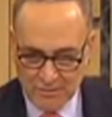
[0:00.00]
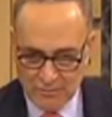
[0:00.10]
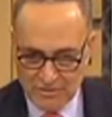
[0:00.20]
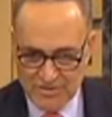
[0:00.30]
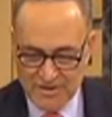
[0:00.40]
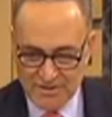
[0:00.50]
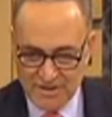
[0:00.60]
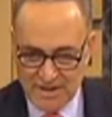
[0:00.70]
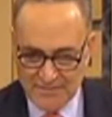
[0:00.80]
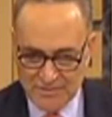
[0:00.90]
and risked their
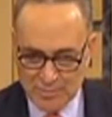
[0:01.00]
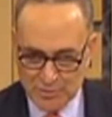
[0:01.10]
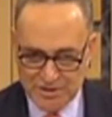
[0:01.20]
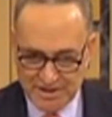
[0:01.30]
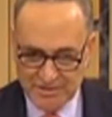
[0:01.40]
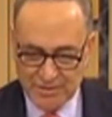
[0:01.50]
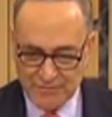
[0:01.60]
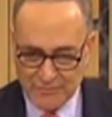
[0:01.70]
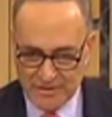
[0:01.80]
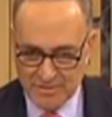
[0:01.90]
lives to protect our
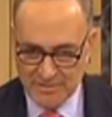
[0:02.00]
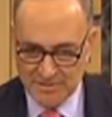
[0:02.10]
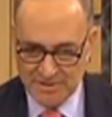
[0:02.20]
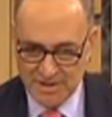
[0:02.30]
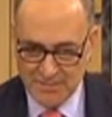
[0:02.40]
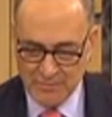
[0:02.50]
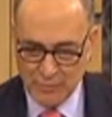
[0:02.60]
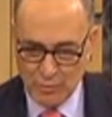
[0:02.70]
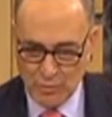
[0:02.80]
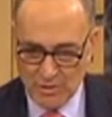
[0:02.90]
freedom in a time of
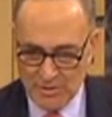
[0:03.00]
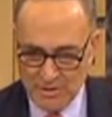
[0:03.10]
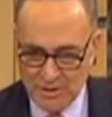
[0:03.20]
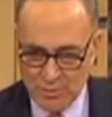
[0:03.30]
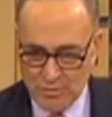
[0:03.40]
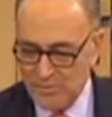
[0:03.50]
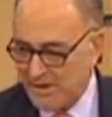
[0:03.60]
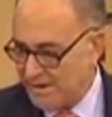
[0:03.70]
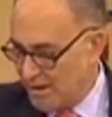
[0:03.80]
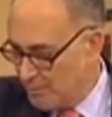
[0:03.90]
war. We will
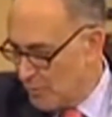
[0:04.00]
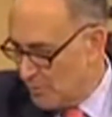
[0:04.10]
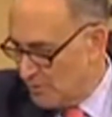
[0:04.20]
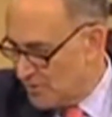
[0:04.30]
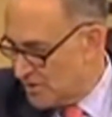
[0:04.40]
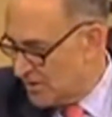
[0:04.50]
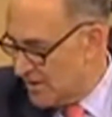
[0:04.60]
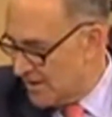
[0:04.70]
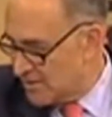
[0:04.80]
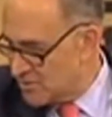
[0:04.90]
not help them until
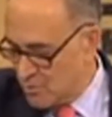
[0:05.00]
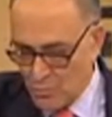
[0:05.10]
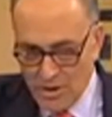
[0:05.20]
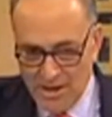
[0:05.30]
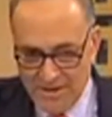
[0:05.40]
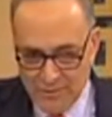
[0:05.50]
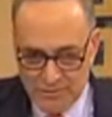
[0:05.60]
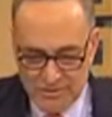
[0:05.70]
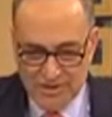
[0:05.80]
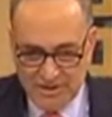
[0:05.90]
X or Y
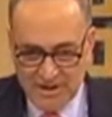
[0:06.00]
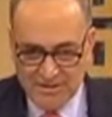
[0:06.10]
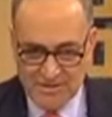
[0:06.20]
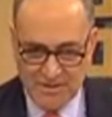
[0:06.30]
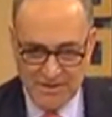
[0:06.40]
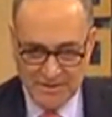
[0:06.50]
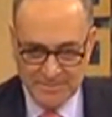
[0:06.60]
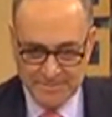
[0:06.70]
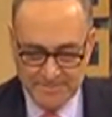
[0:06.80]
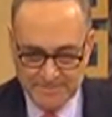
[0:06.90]
or Z gets done.
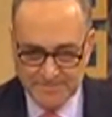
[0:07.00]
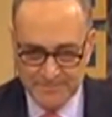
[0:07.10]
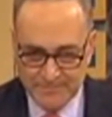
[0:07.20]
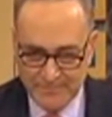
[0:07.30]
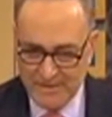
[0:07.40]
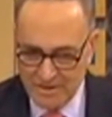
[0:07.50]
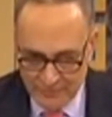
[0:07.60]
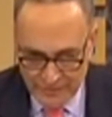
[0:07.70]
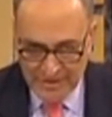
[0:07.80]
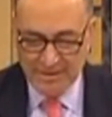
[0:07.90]
Not
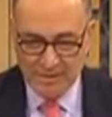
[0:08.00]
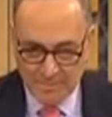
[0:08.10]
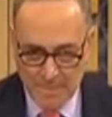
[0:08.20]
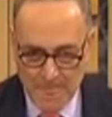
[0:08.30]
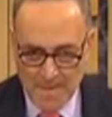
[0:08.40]
fair,